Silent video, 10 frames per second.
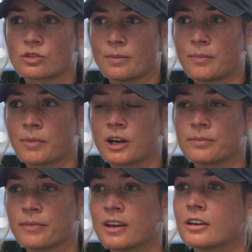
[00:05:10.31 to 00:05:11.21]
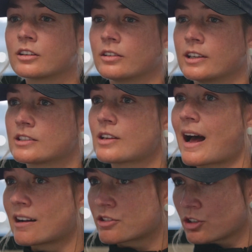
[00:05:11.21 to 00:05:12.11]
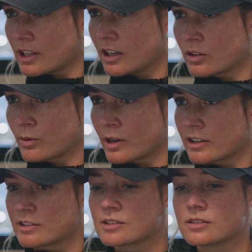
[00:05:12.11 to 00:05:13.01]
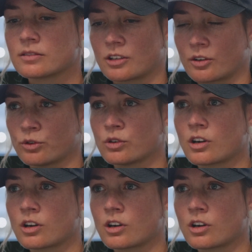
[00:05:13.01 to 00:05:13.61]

remember, you need to actually hear the words, your full